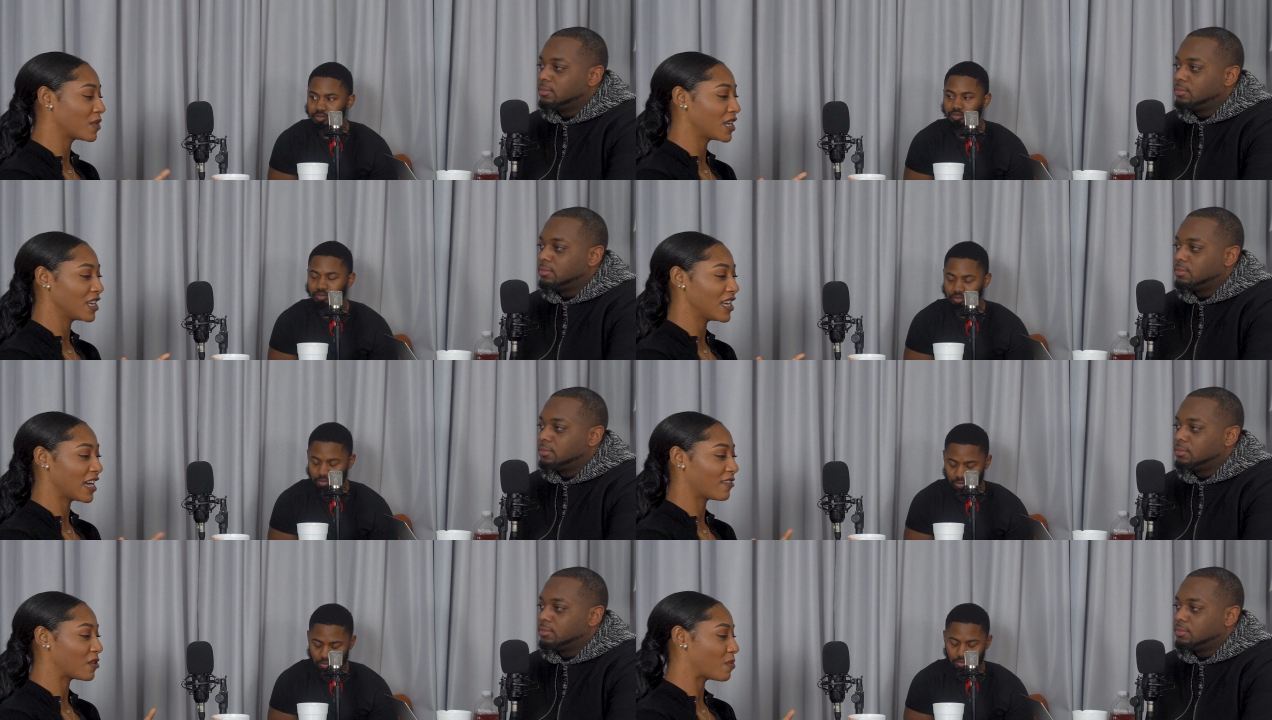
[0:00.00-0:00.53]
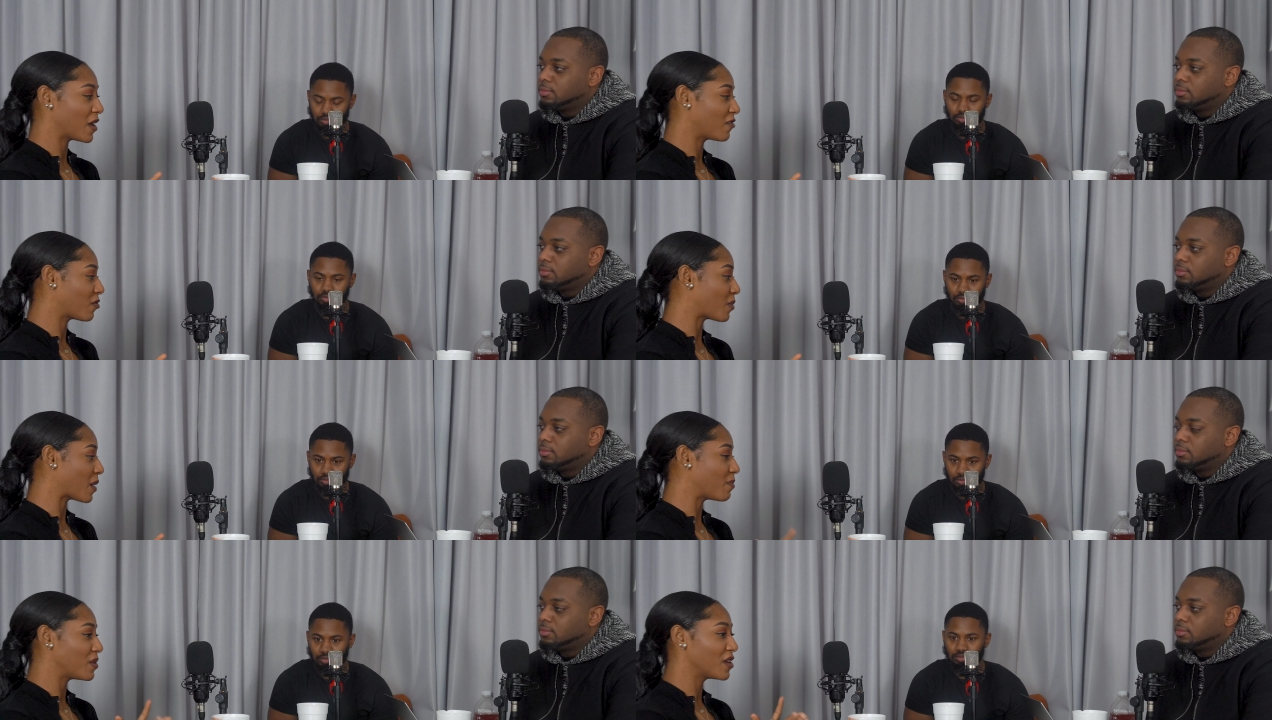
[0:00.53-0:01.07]
Speaker 1: of money, have to pay
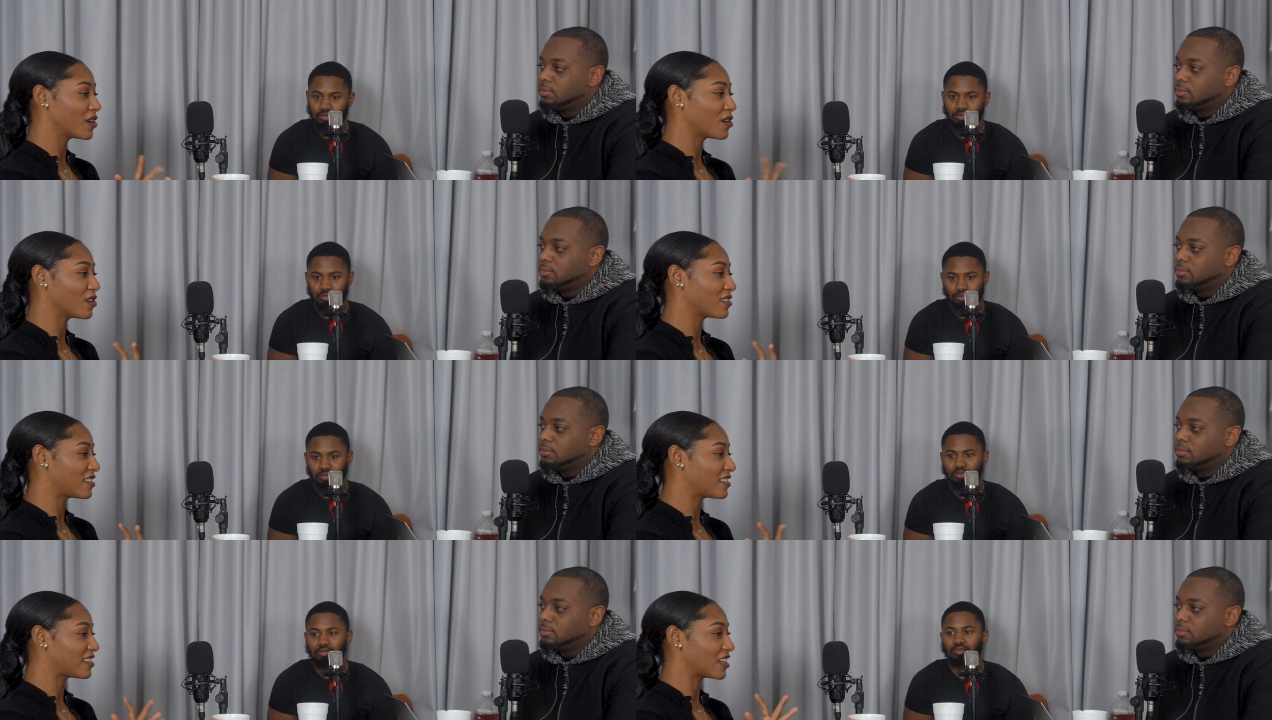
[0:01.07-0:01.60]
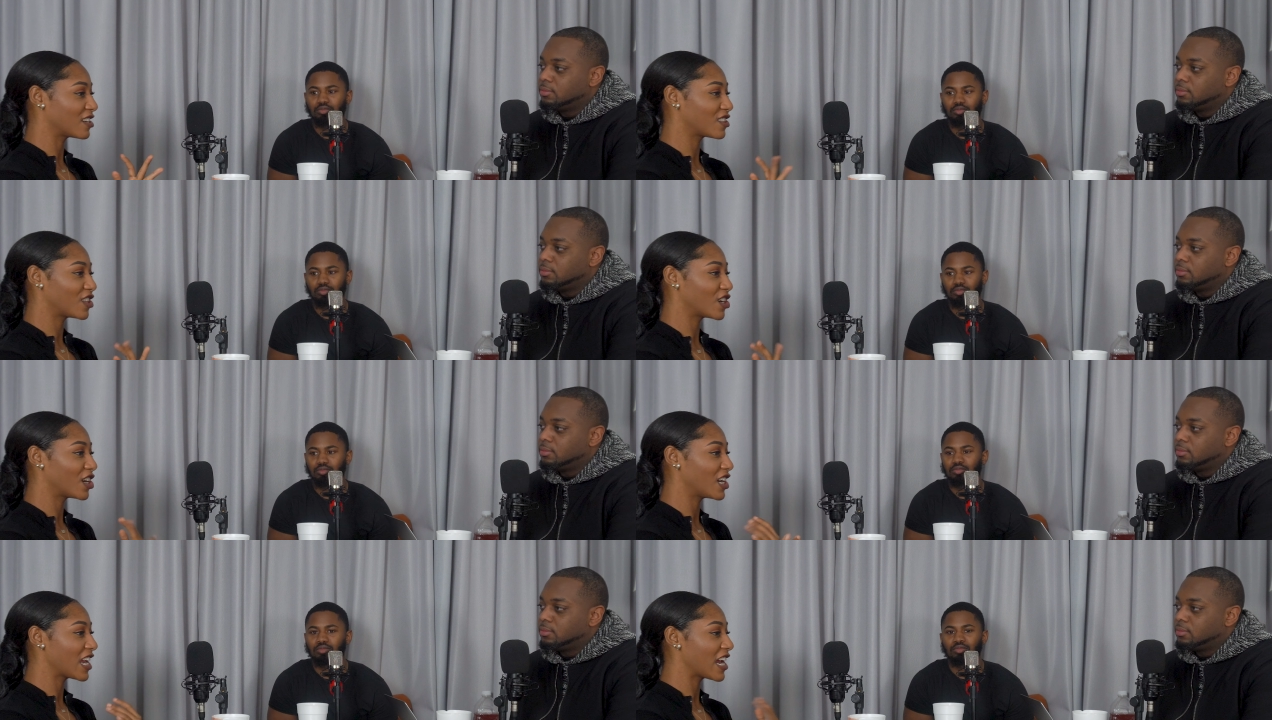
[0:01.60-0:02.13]
for my bills, this and the
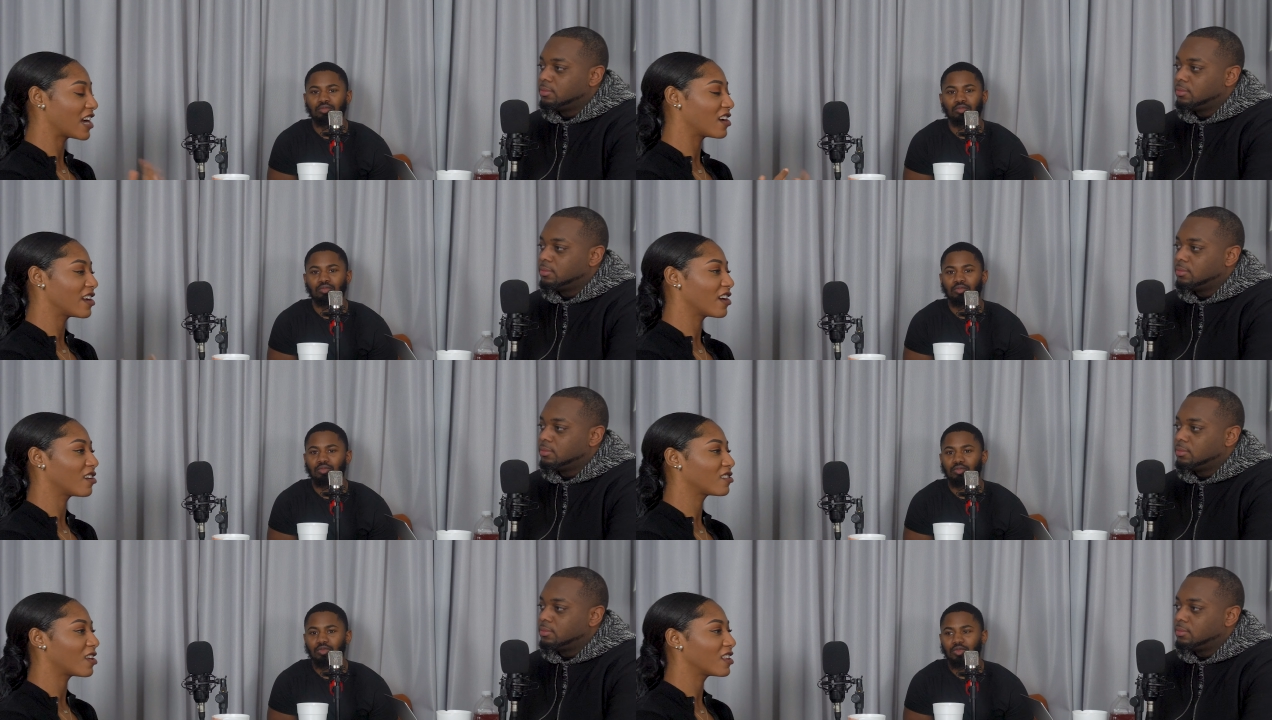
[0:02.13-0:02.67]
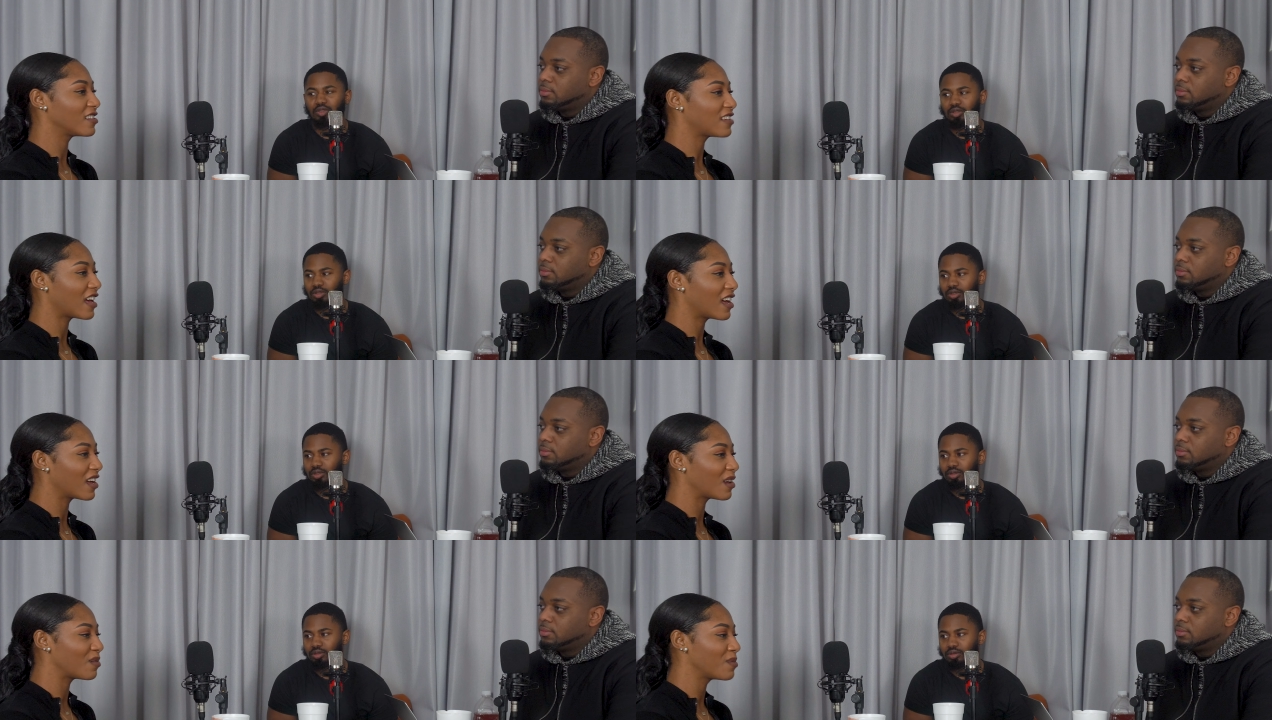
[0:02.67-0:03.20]
third, hair and nails all the
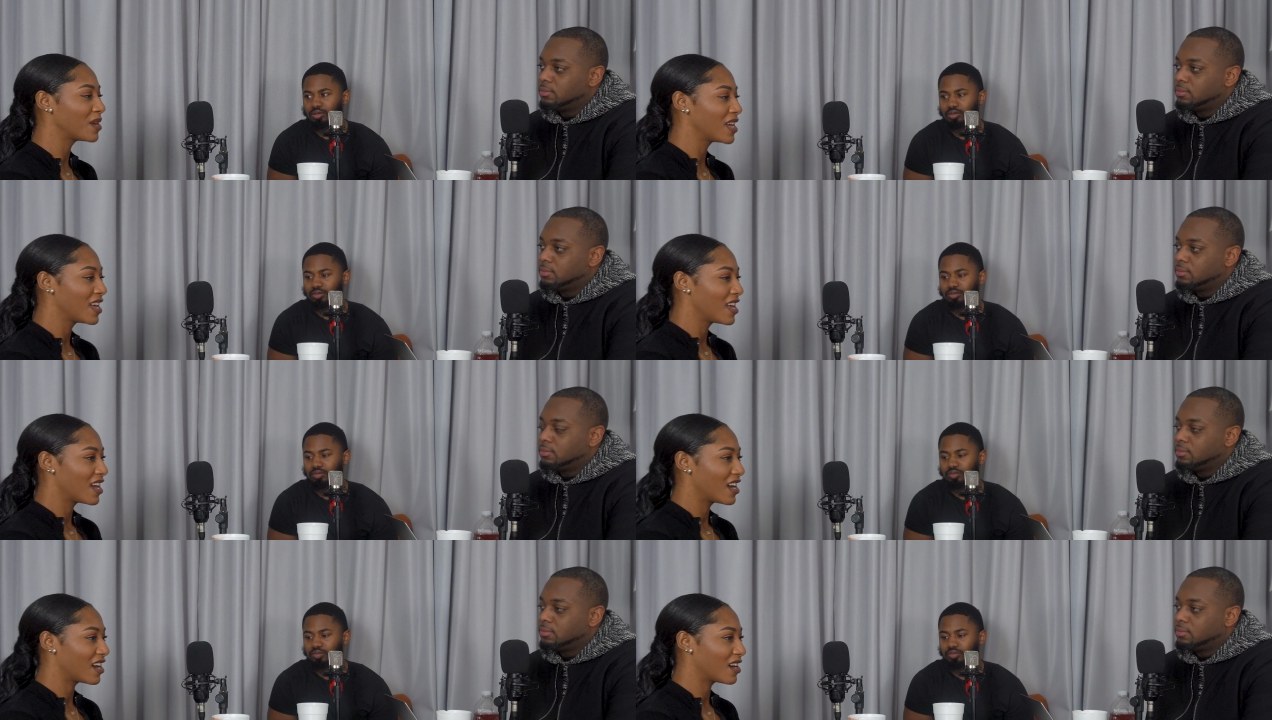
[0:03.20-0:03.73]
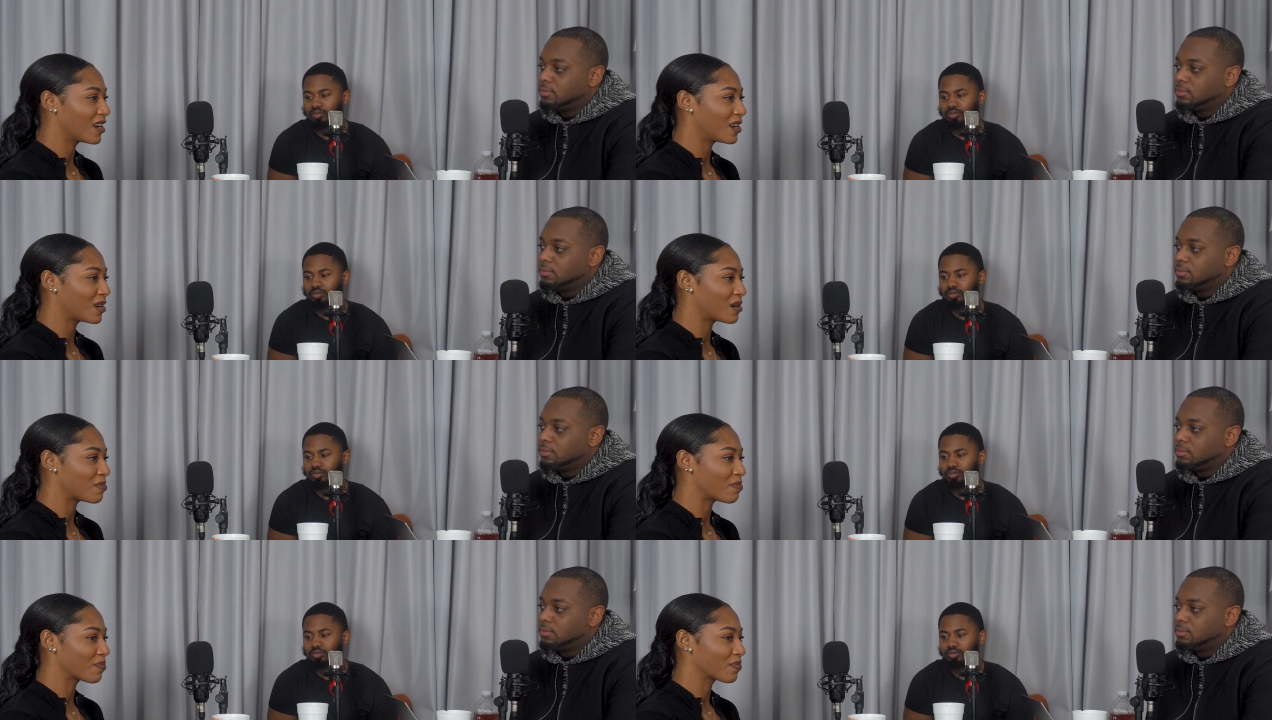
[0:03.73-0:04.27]
time.
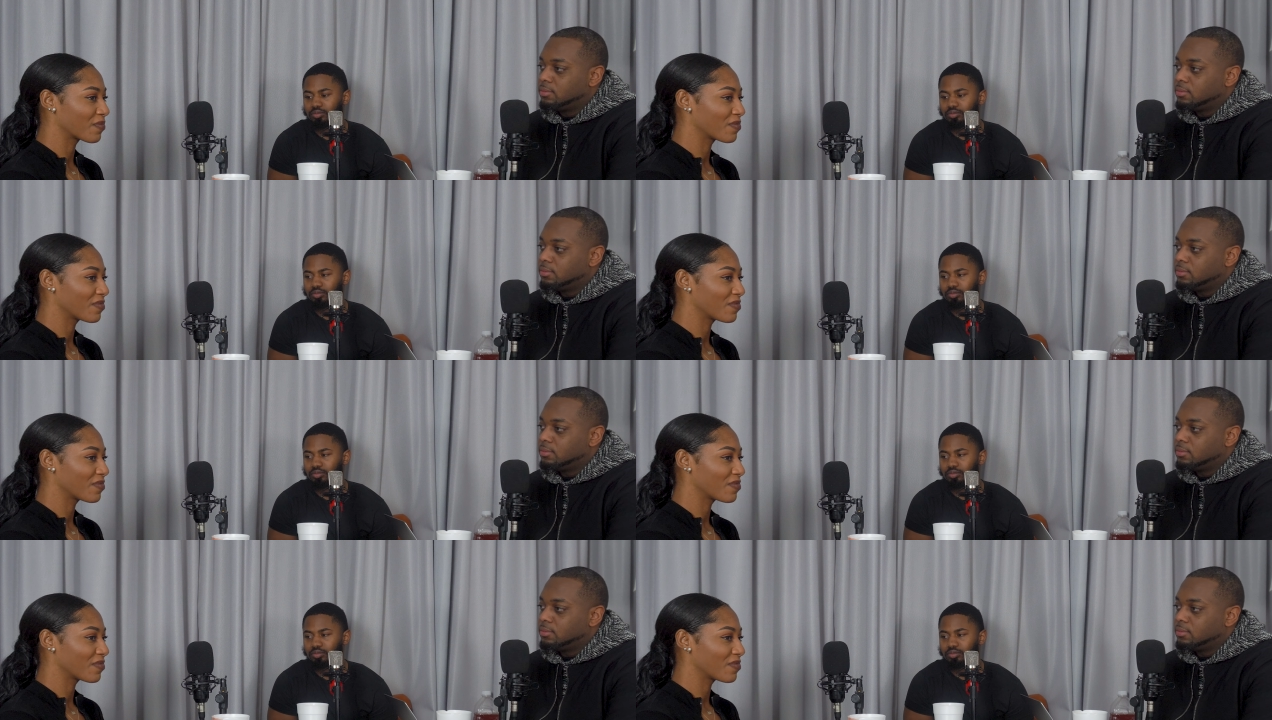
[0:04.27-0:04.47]
Um,